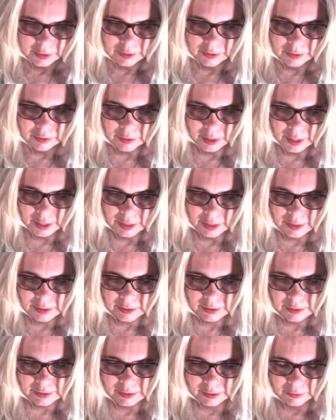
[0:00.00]
gray,
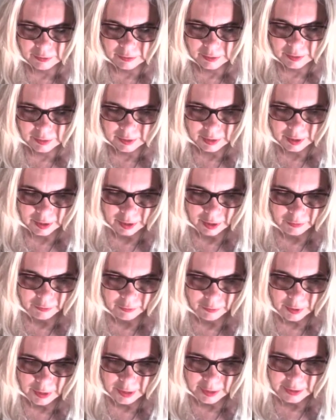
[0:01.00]
silver,
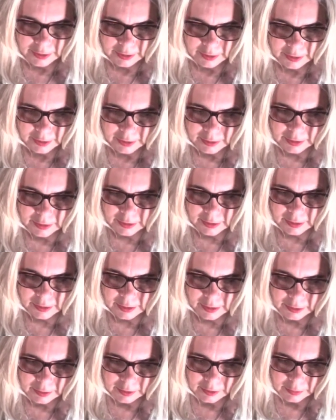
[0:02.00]
off-white, and
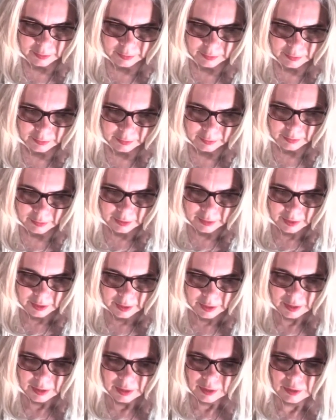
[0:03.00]
yellow.
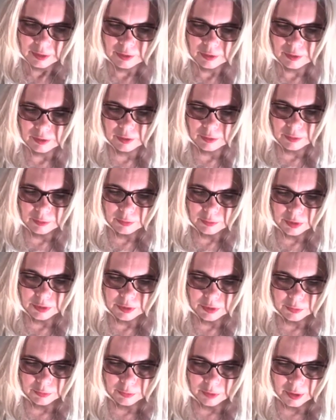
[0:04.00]
Do what
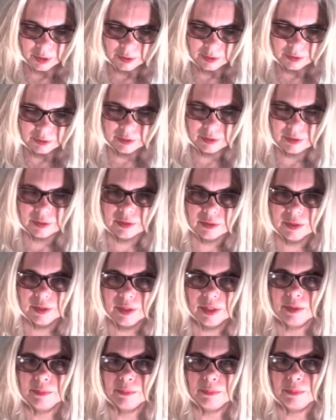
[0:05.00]
you want
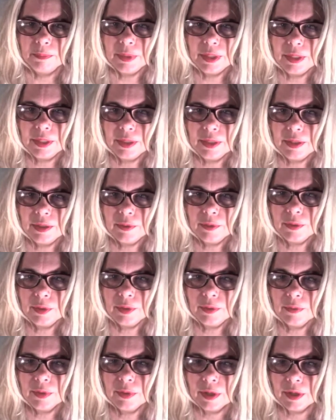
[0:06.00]
and be who
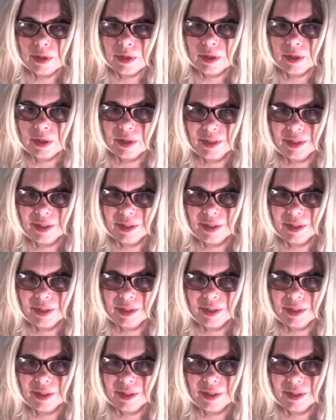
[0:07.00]
you are.